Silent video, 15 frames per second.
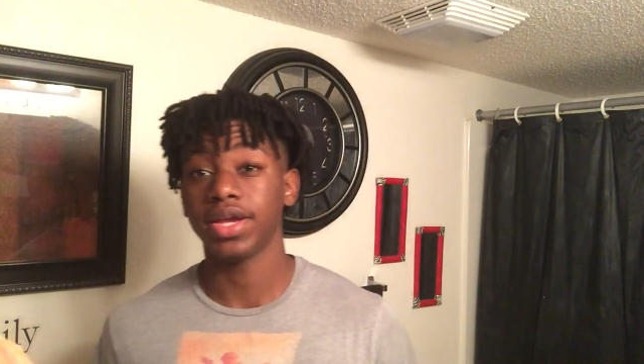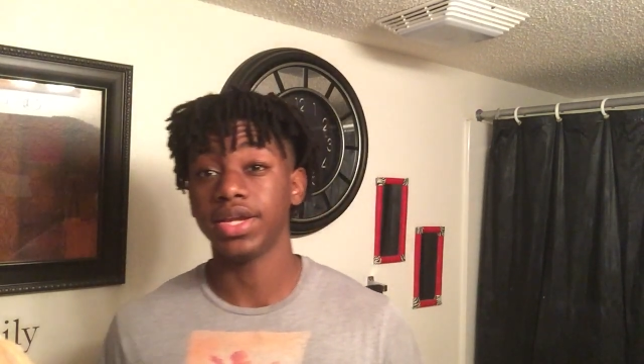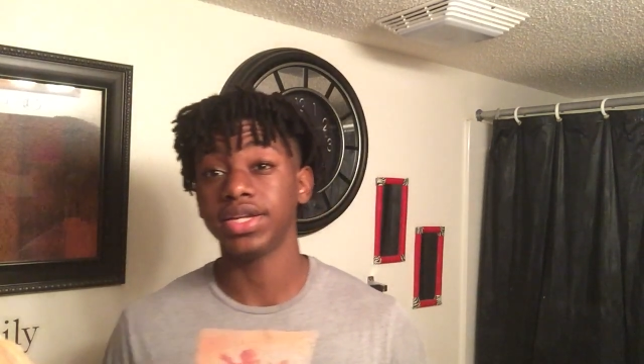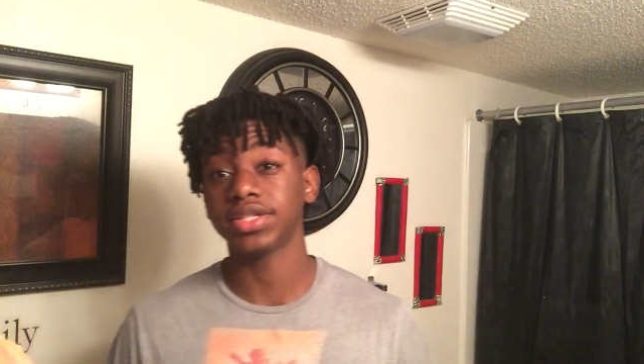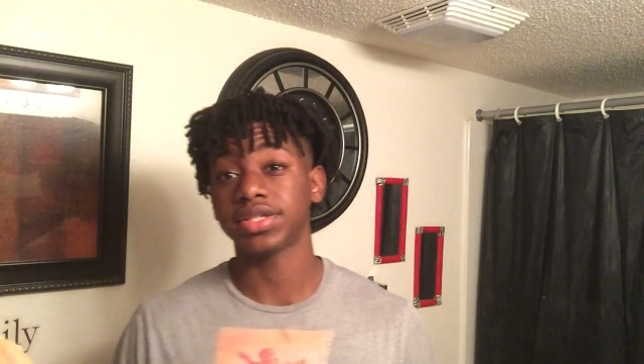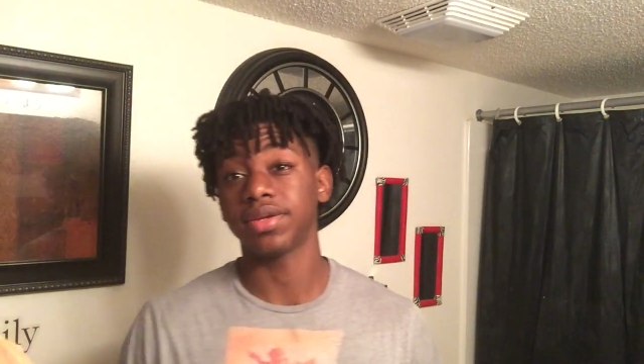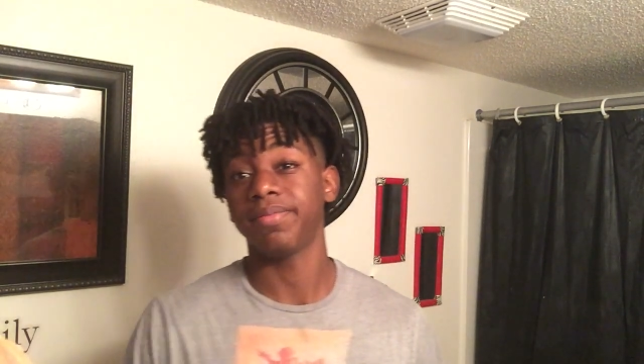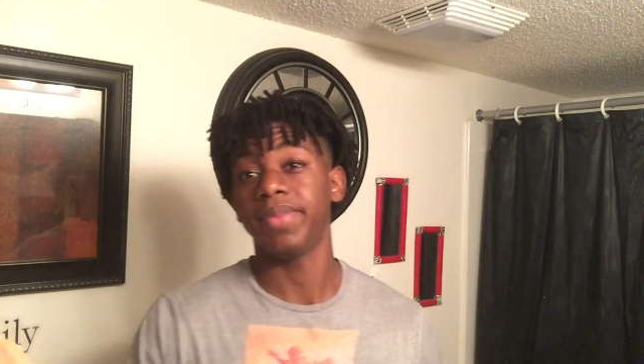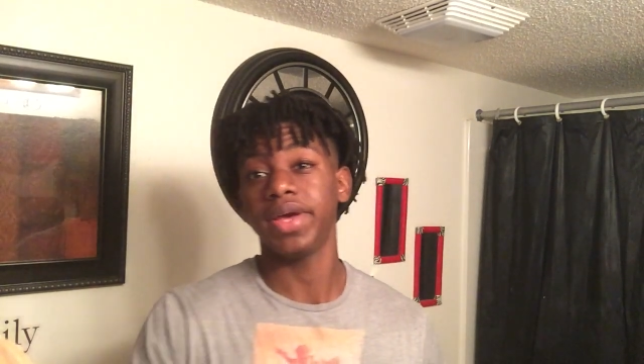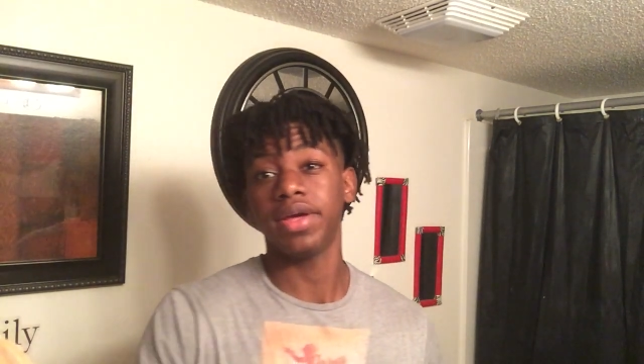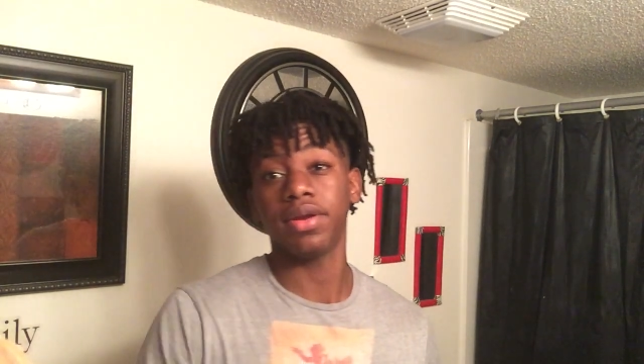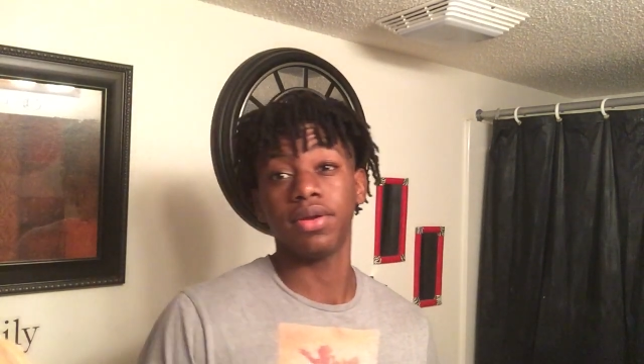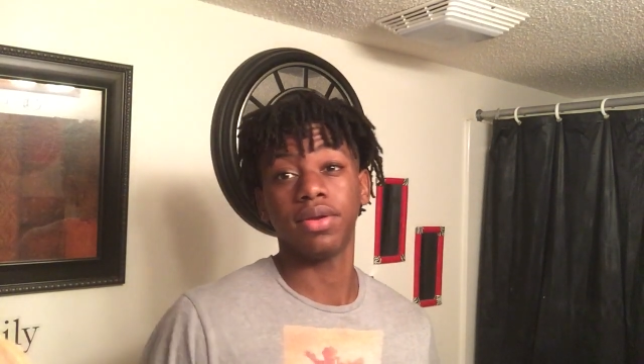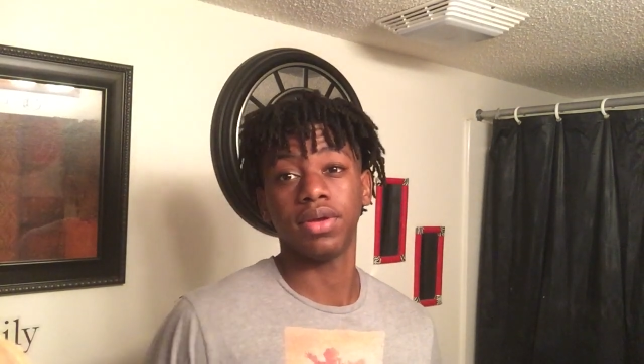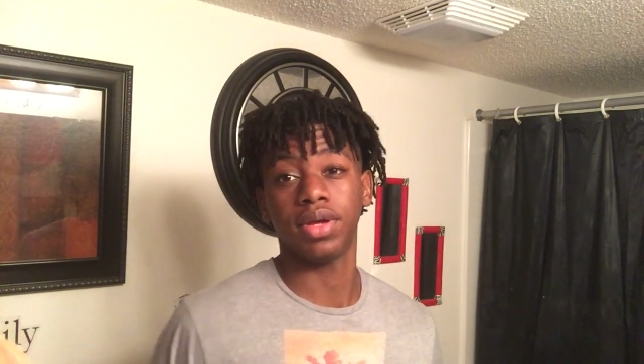and it's a
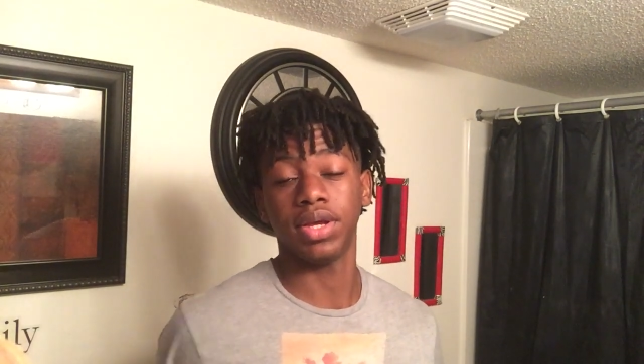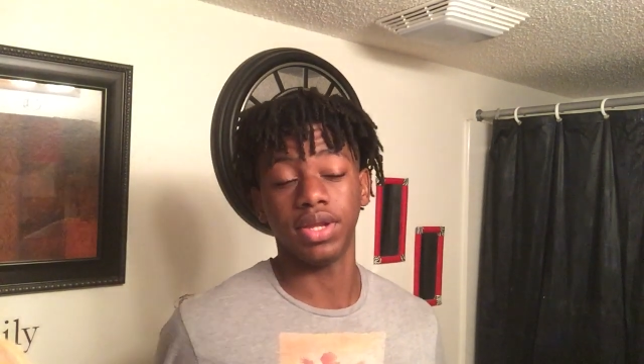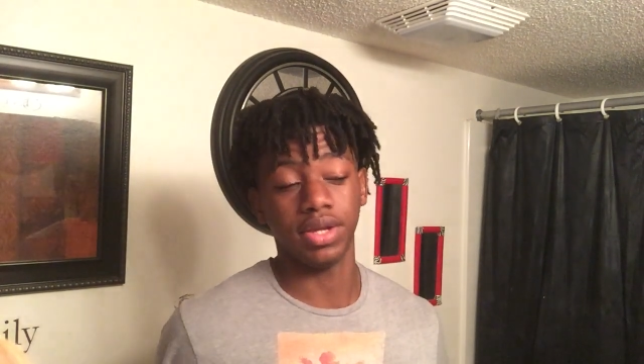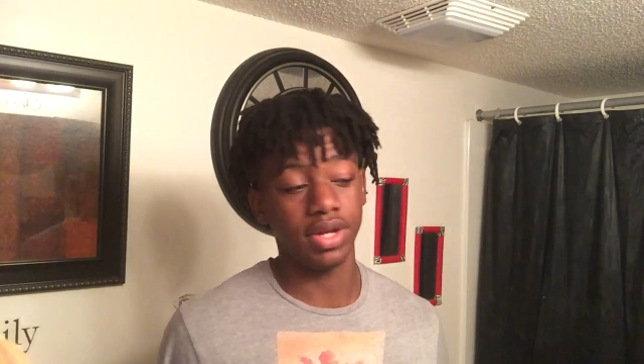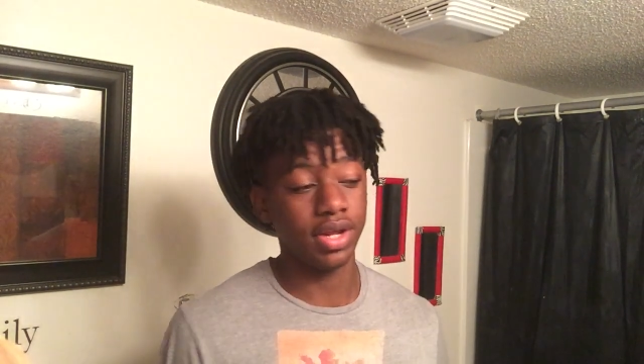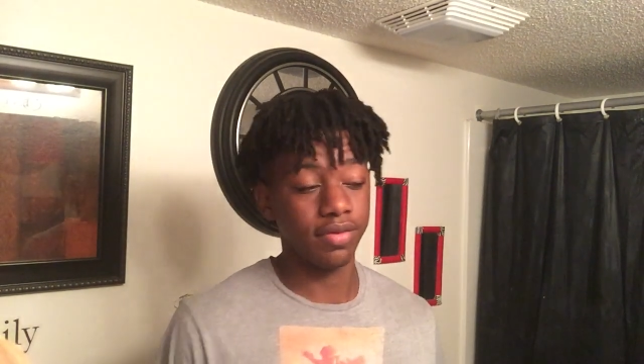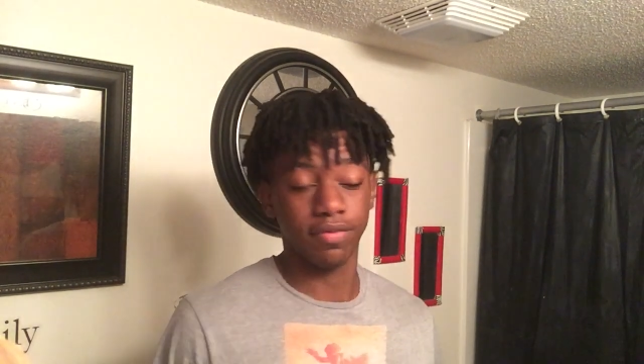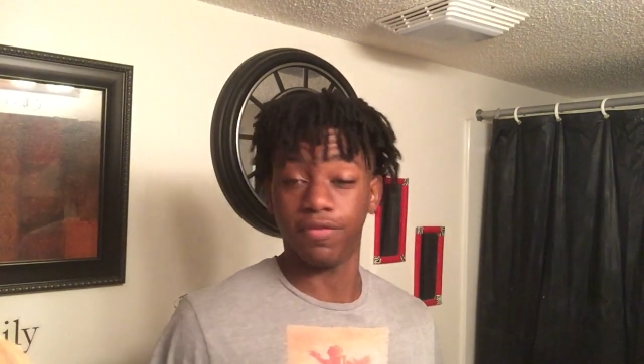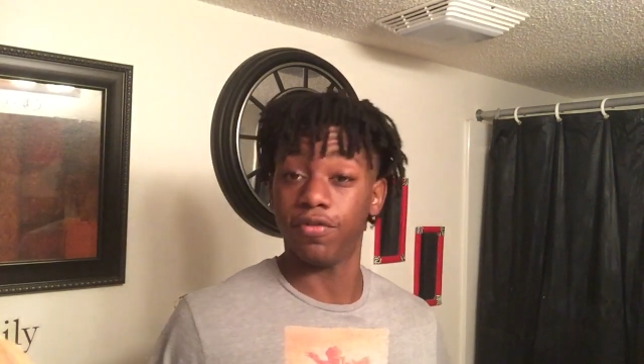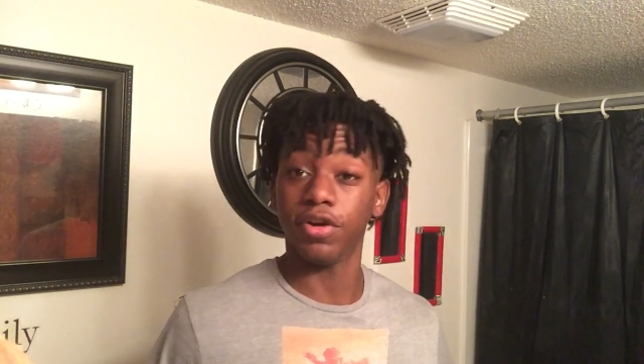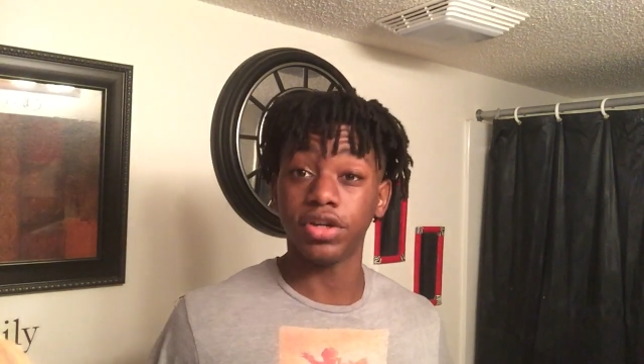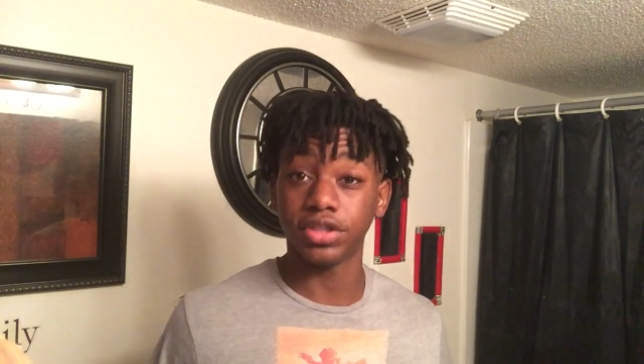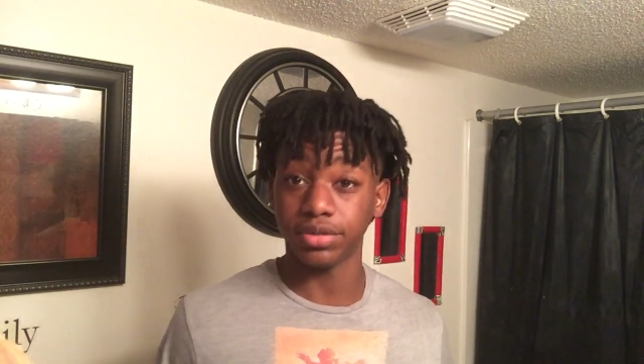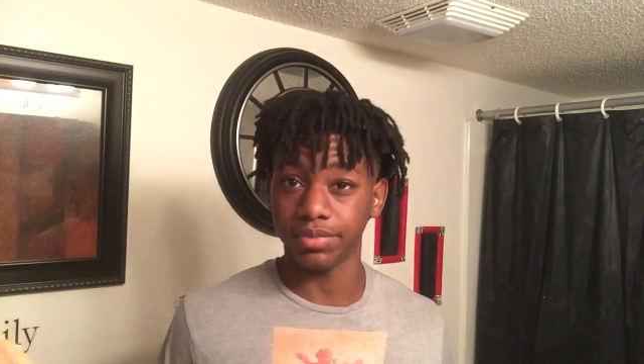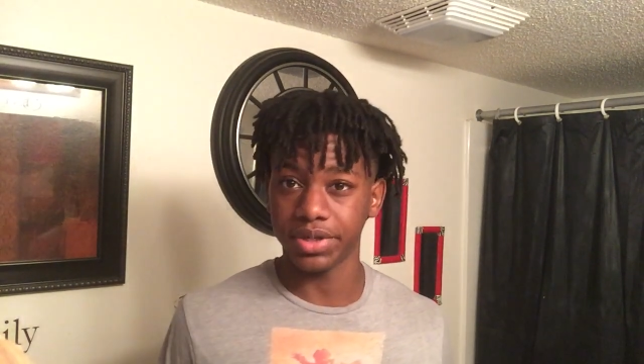better in-depth
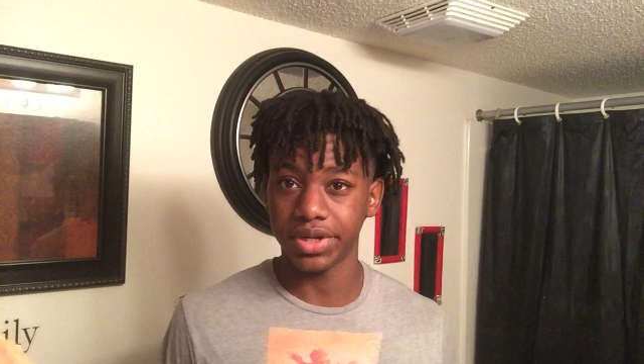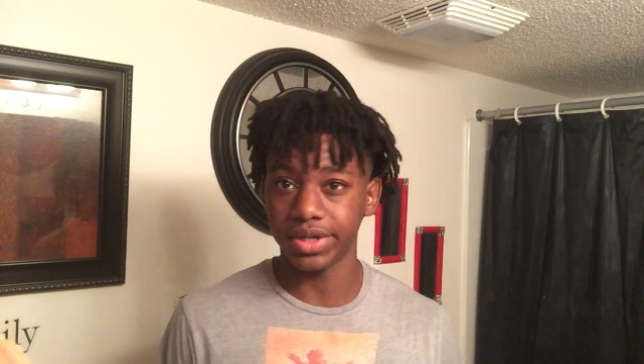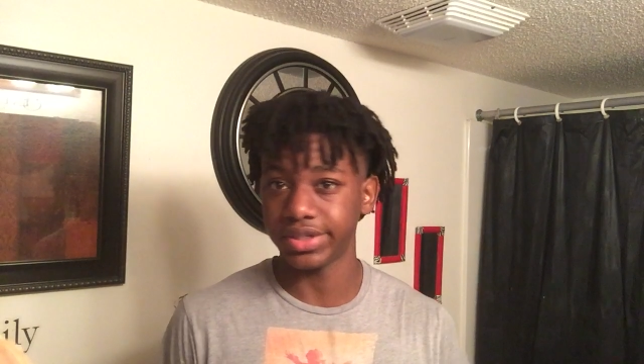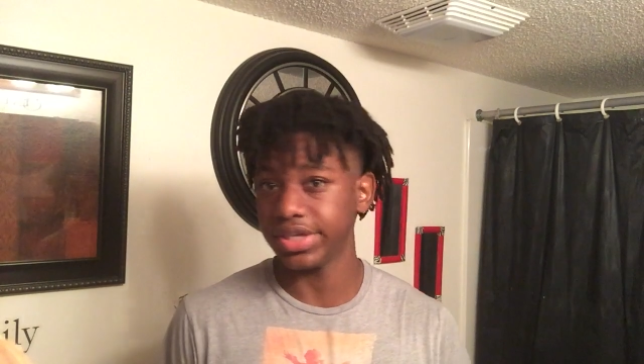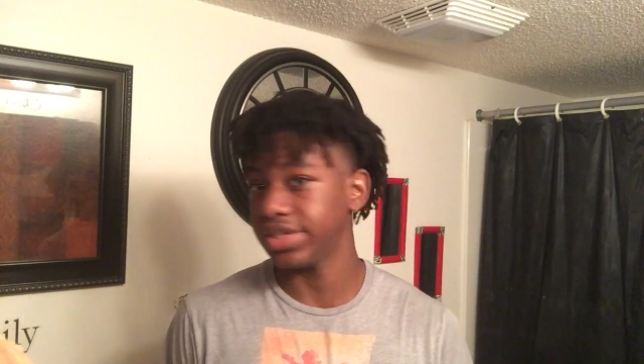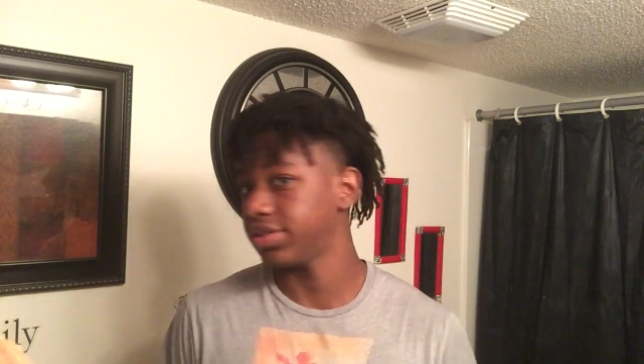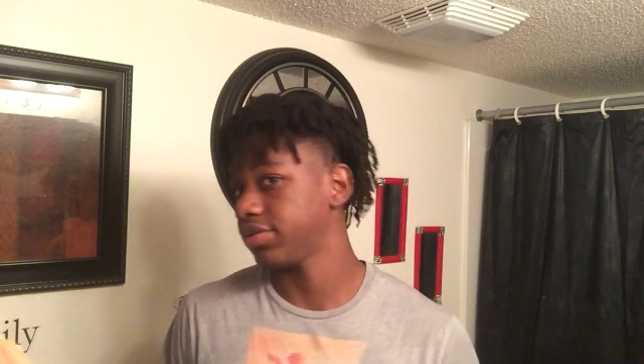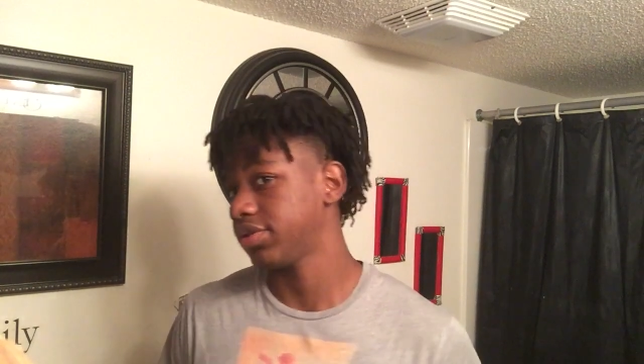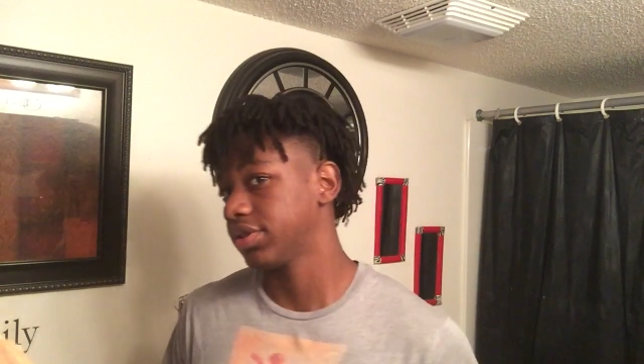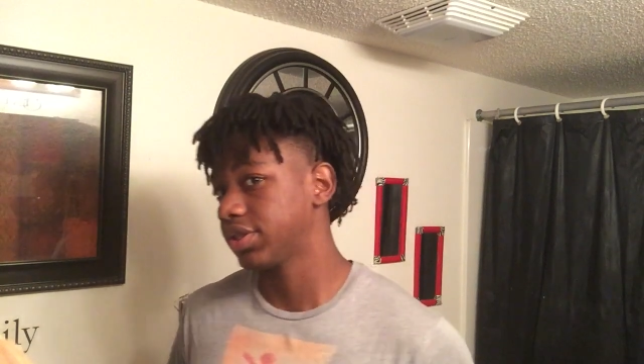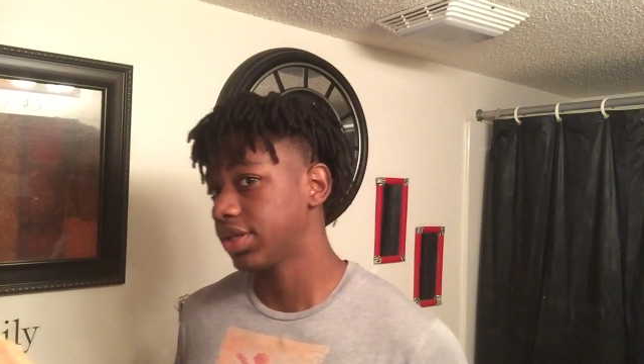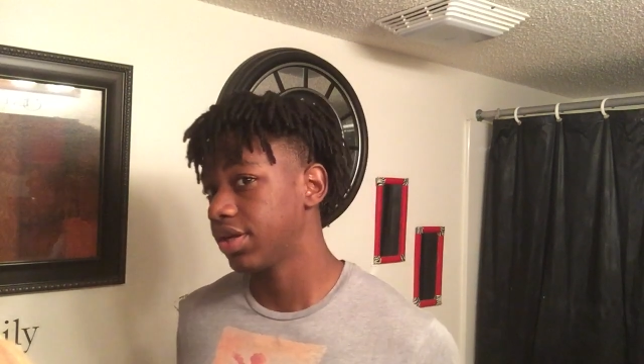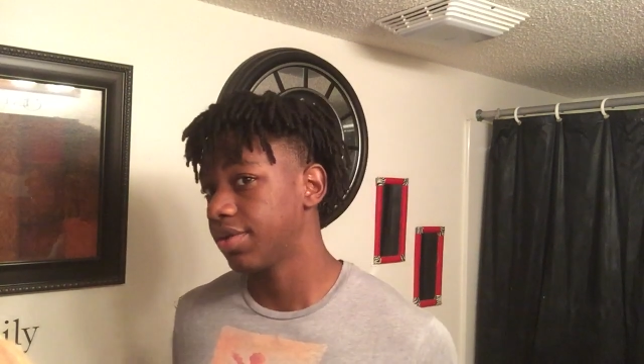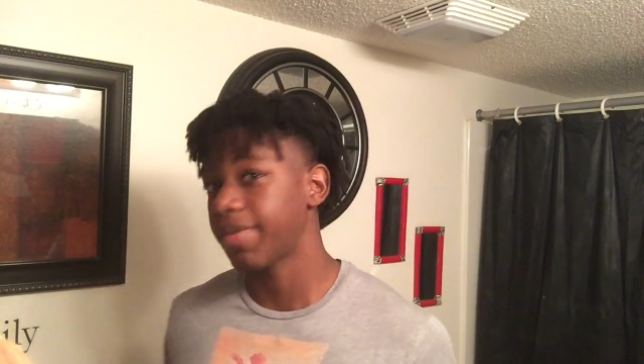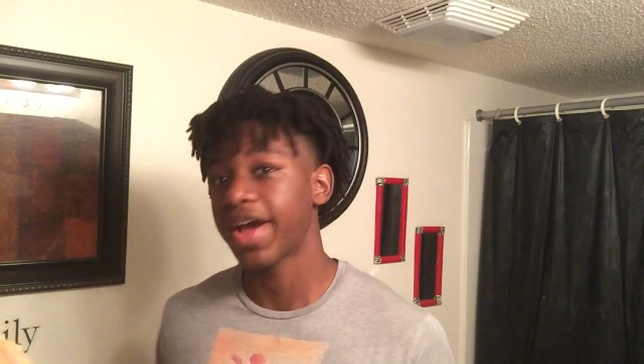version because as you can tell,